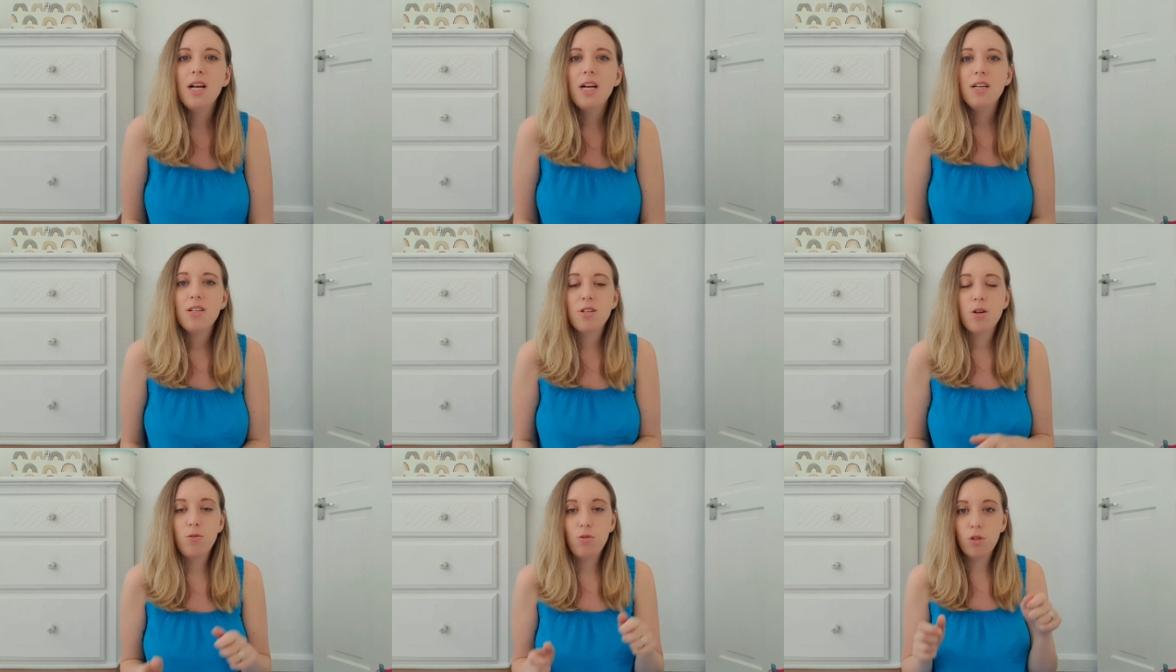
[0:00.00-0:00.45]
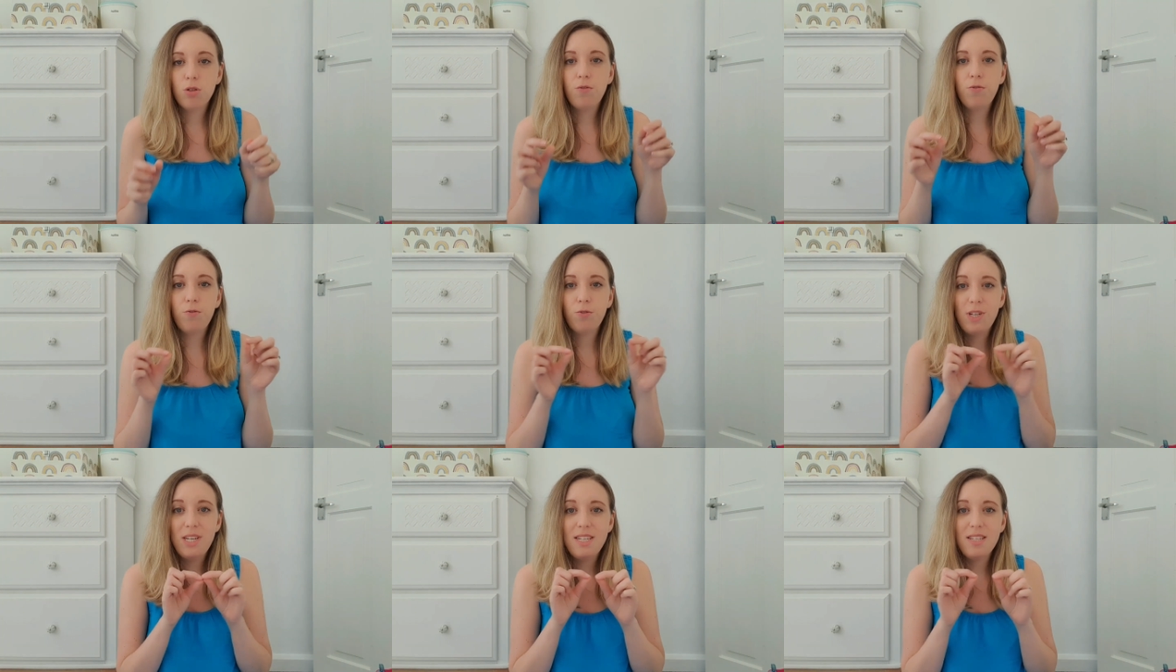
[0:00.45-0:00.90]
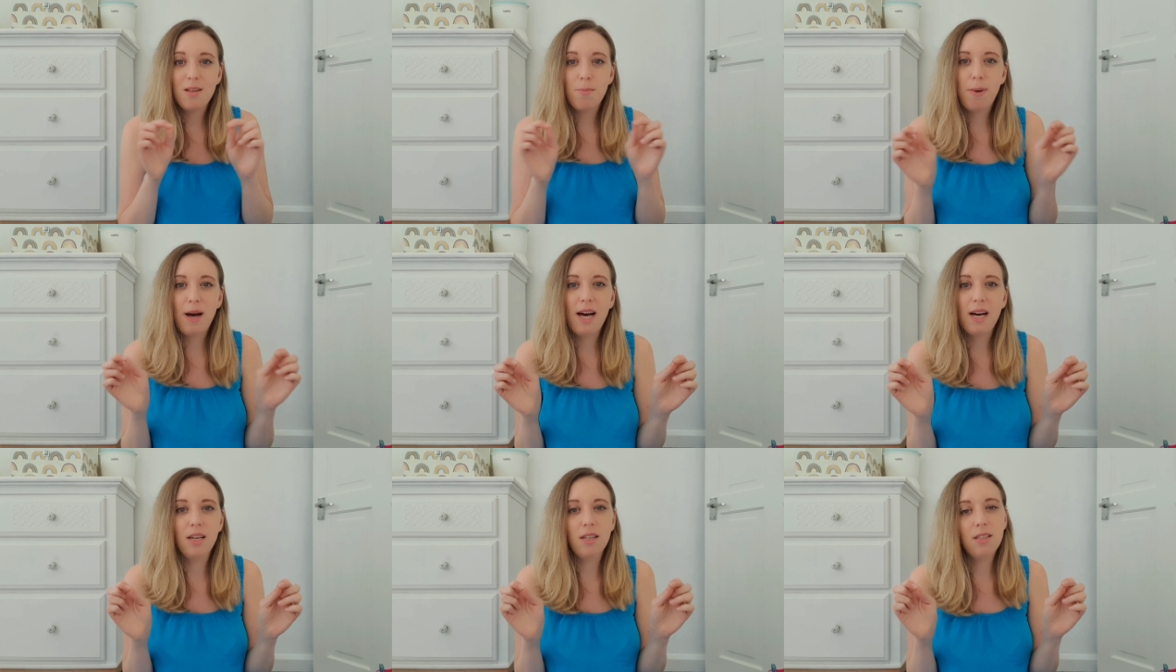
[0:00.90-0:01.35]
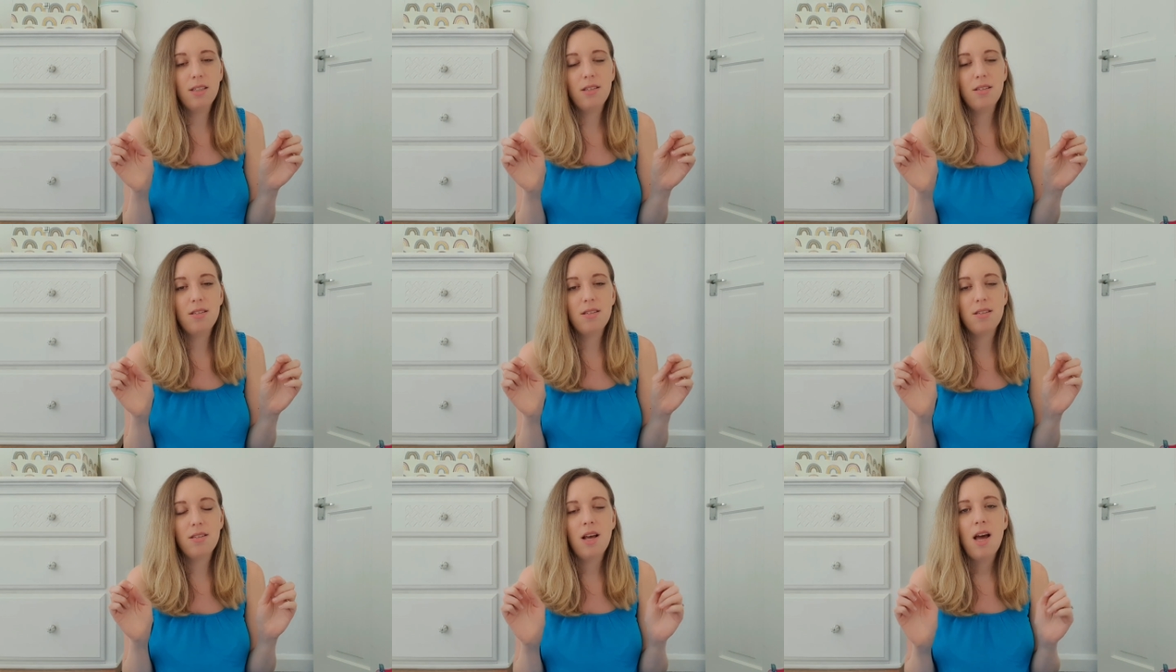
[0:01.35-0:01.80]
So just freezer
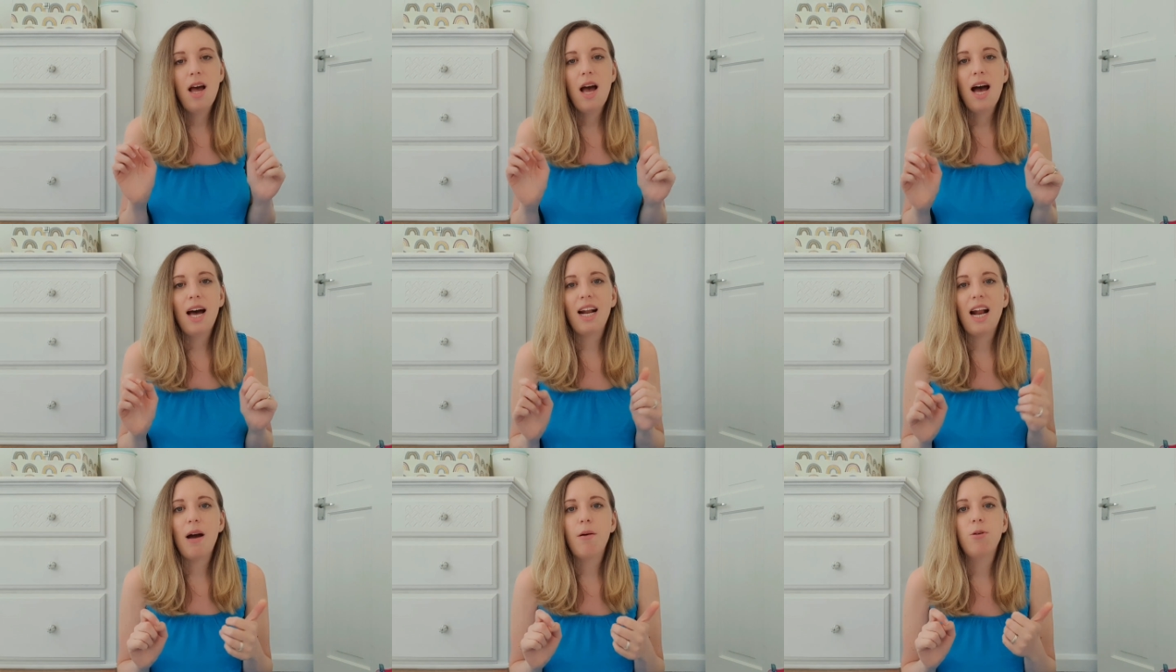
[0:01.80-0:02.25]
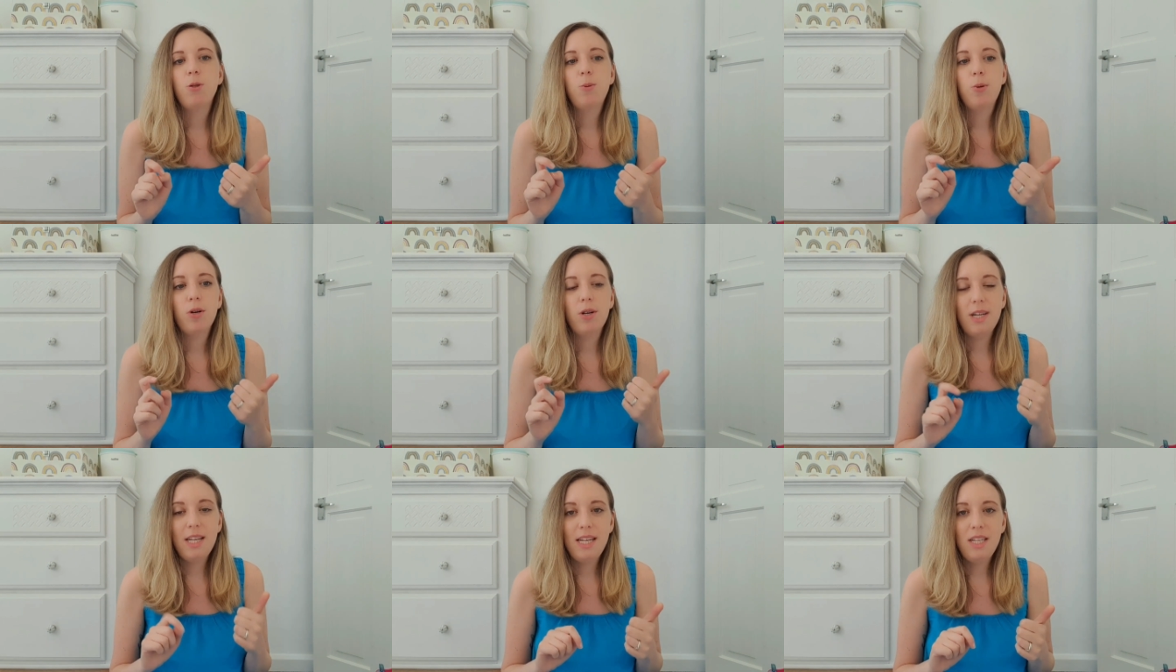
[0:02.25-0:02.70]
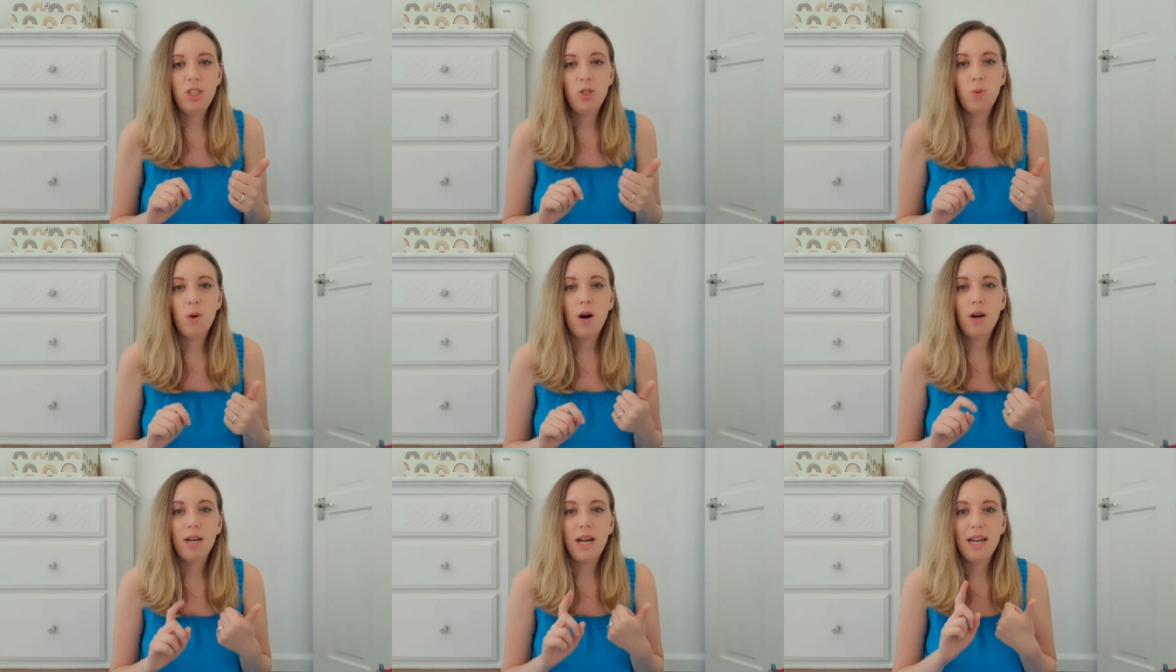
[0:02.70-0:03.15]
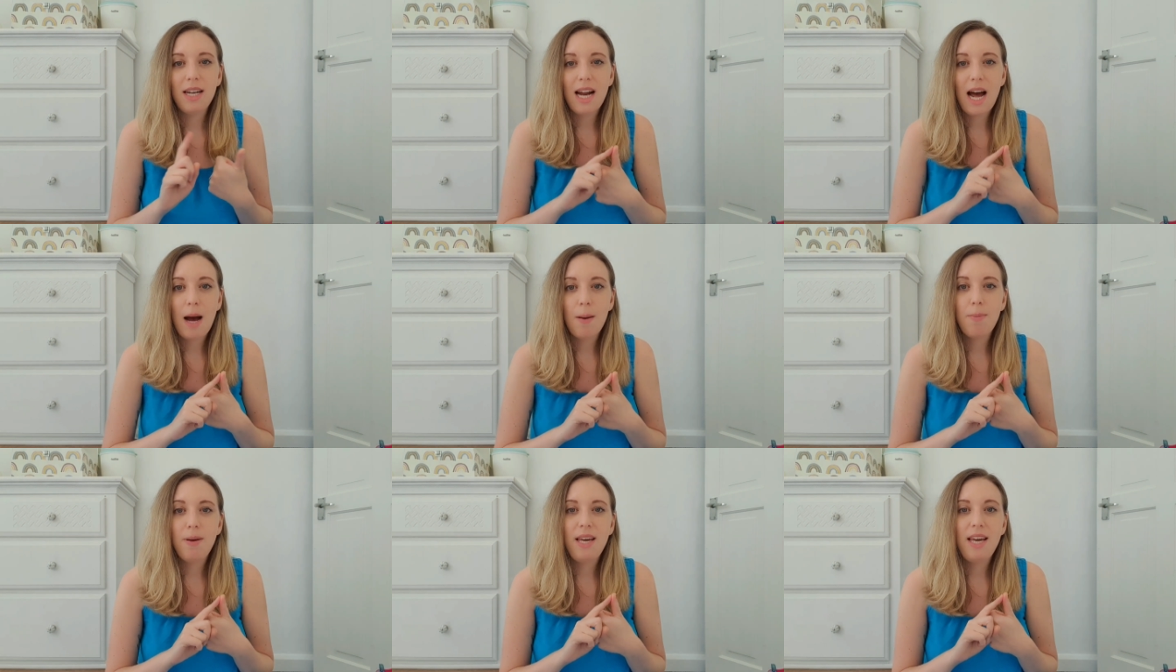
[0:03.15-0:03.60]
bags, and I would put in each one a
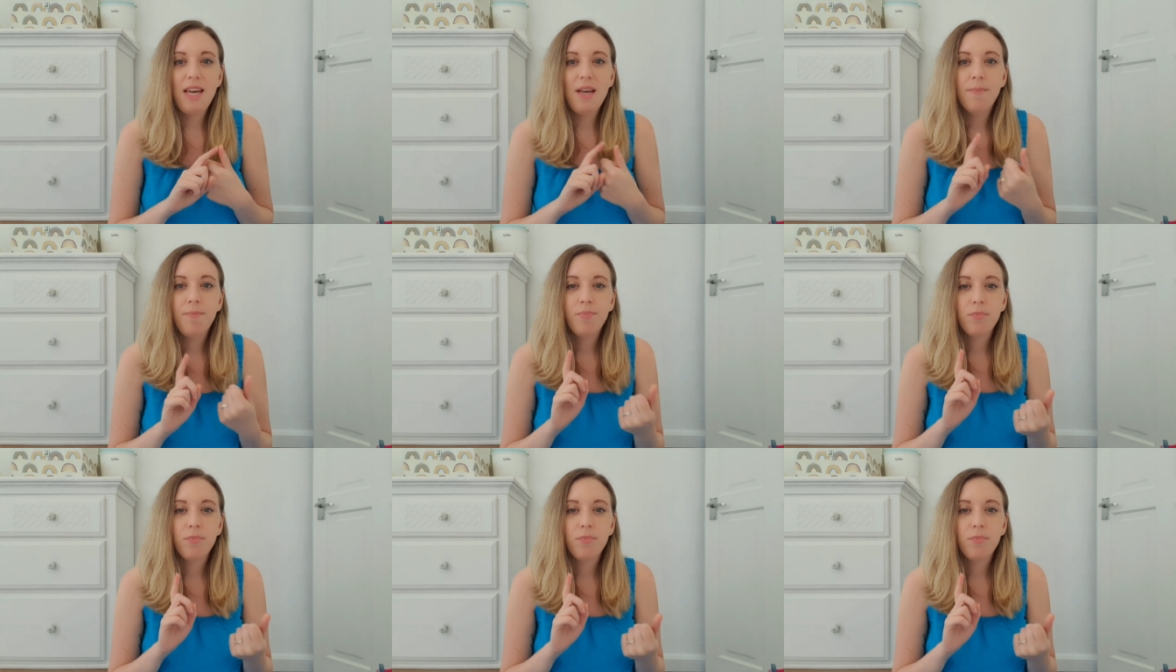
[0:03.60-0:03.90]
nappy,